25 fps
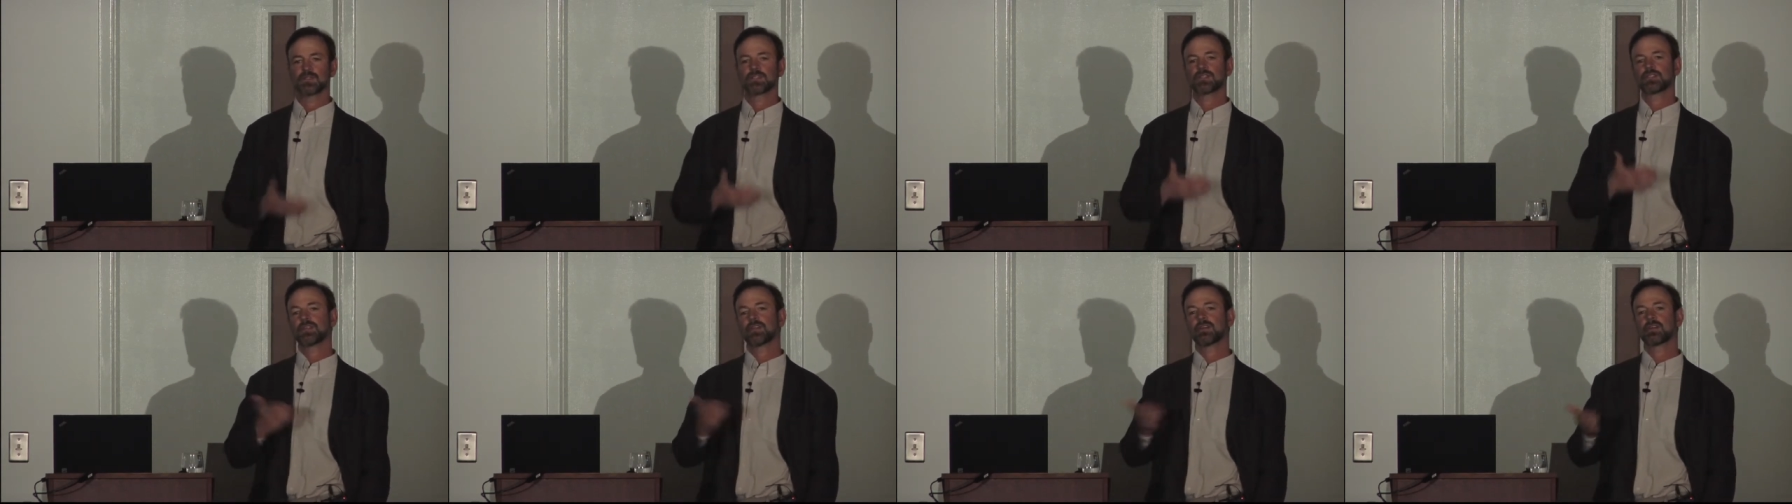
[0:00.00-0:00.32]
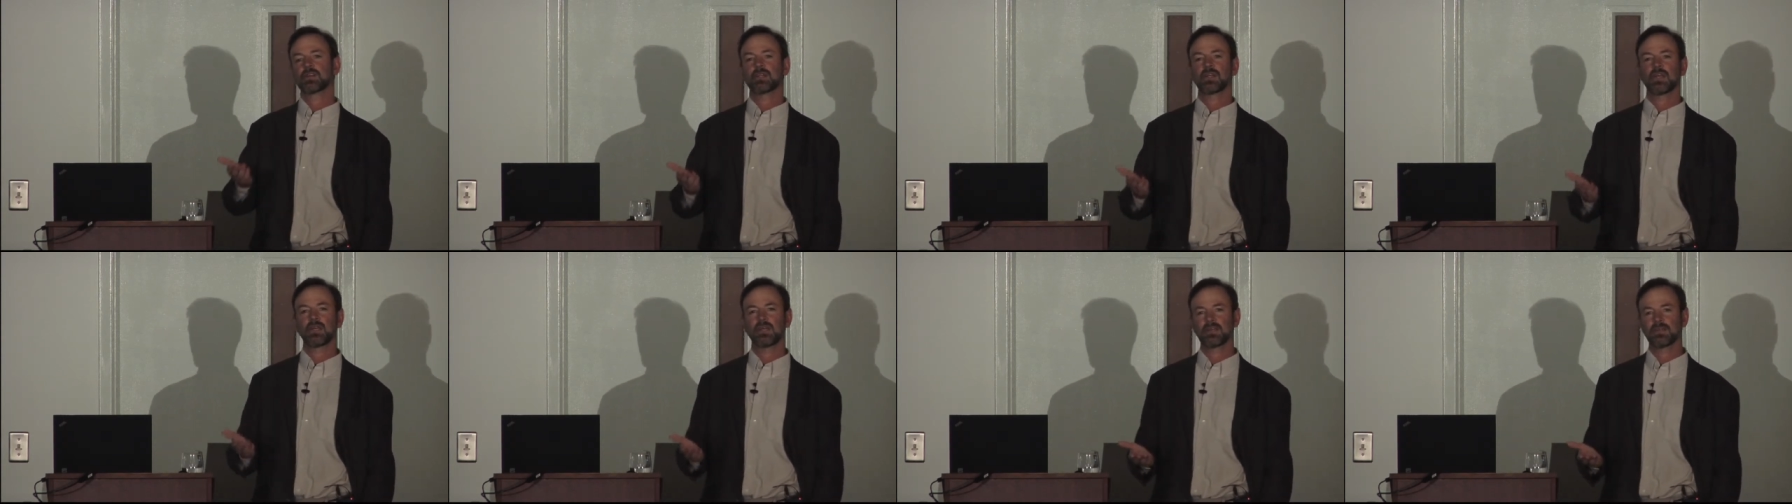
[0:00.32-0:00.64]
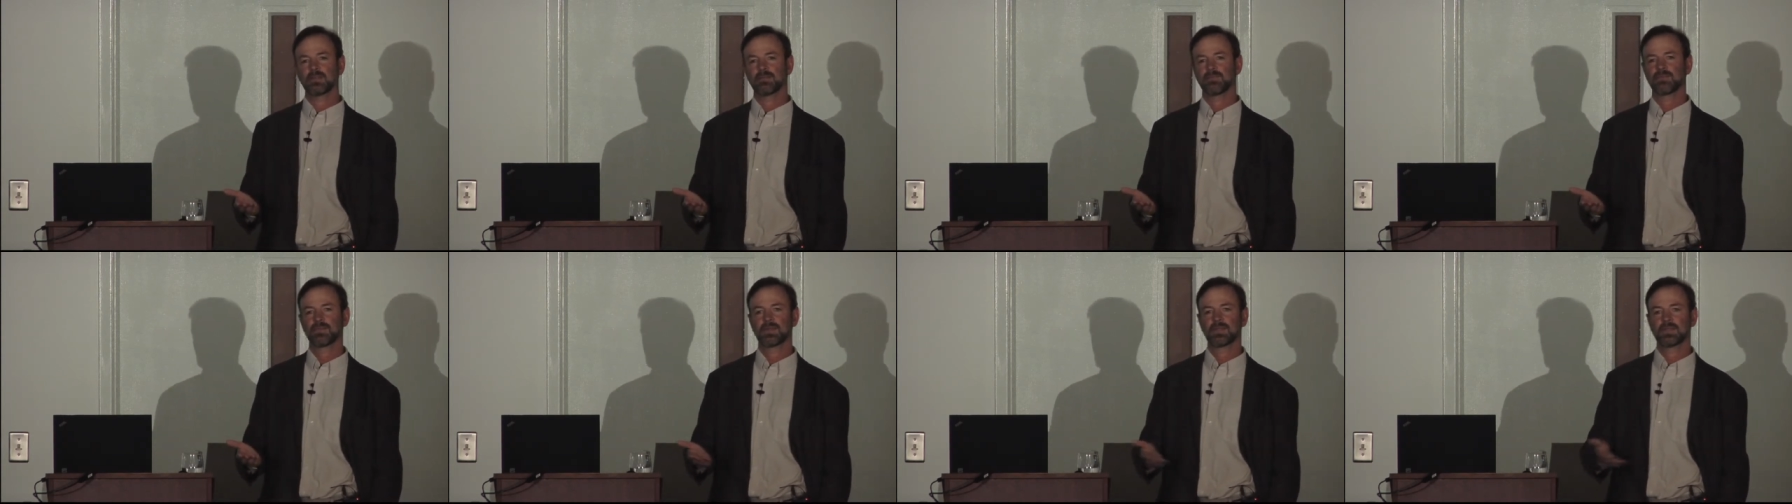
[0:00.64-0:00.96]

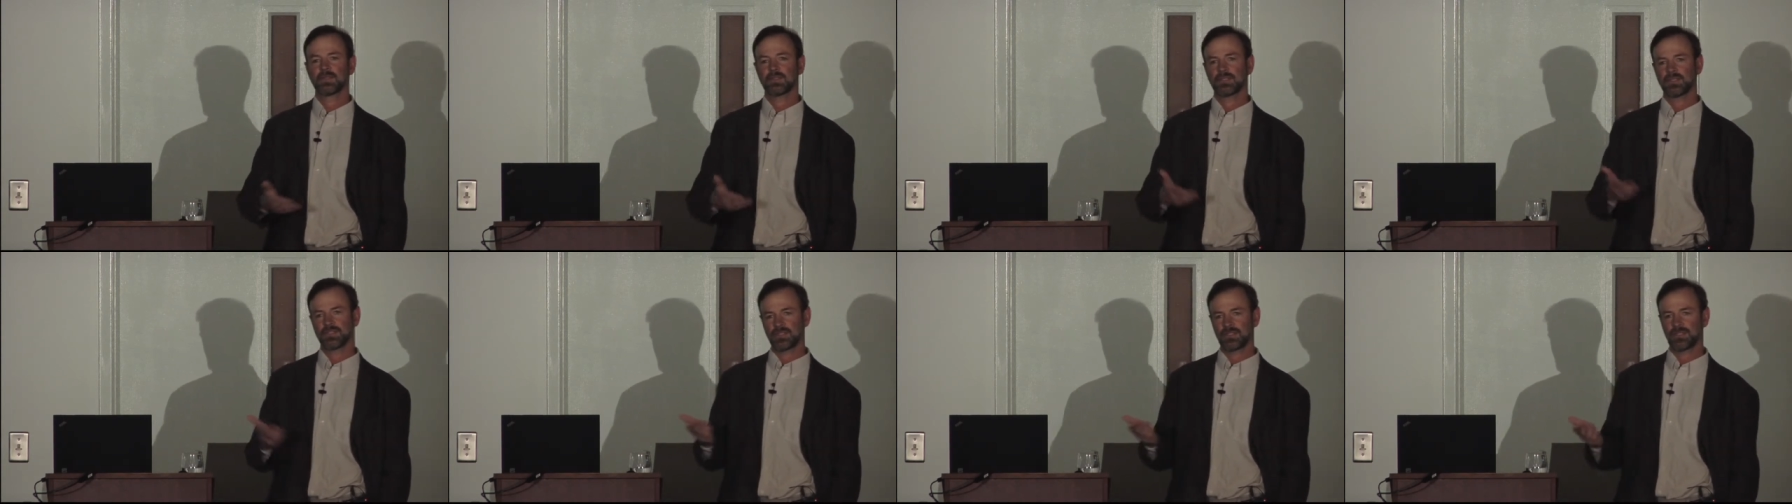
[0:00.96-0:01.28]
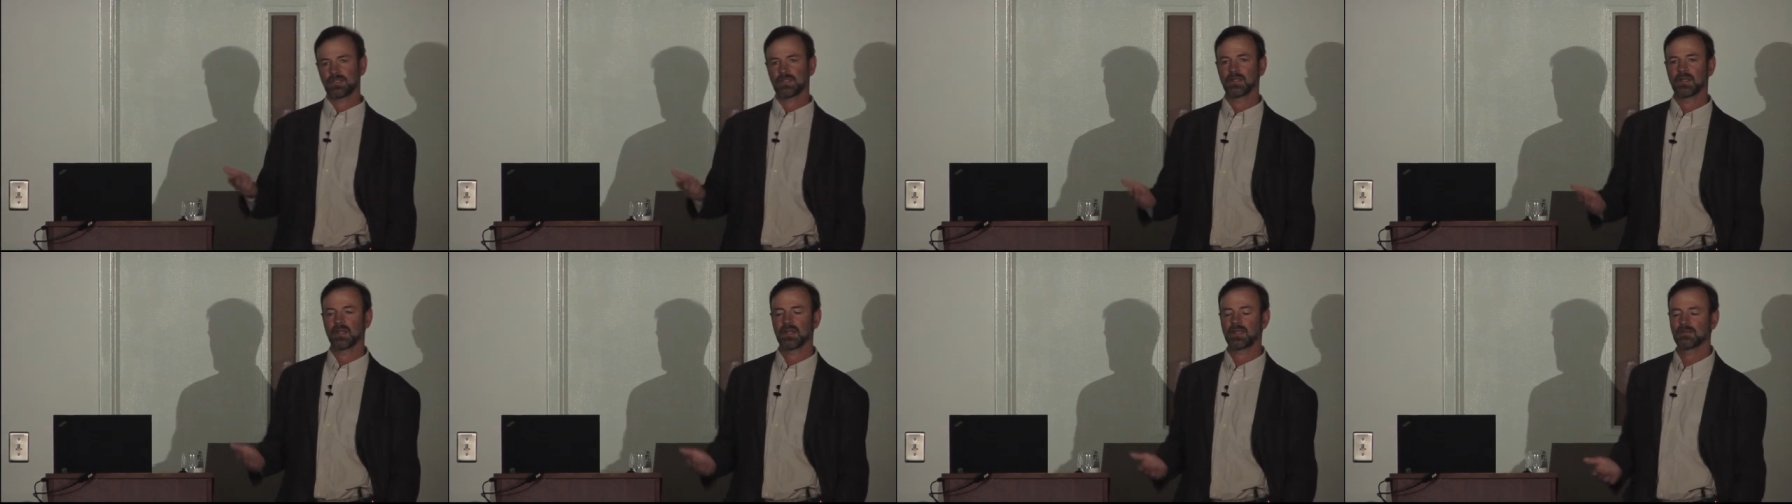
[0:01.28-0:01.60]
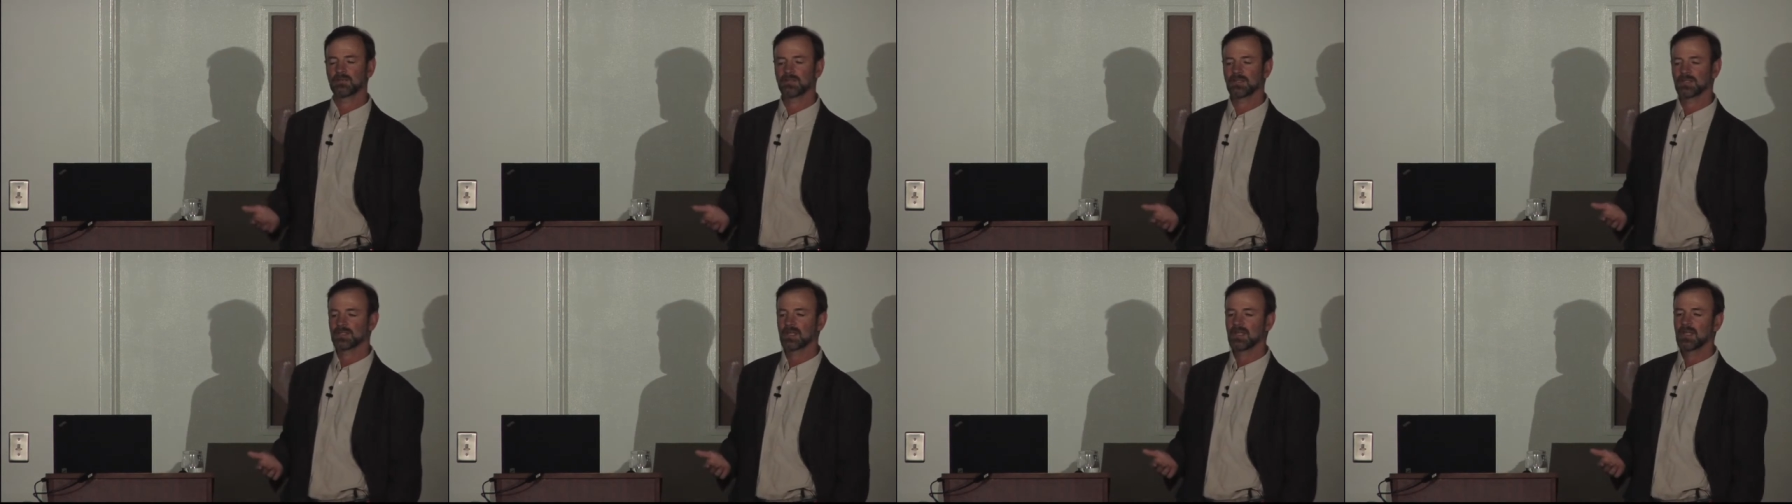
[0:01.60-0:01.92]
Chergay in the Shina
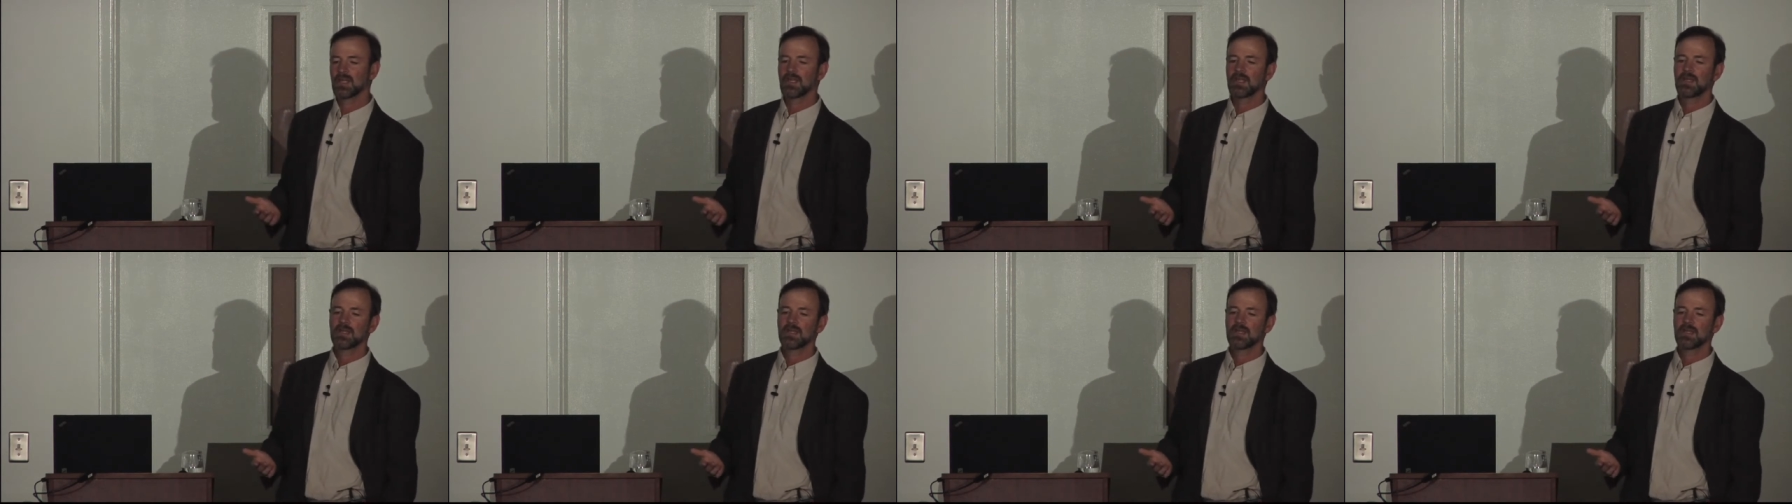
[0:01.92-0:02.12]
language.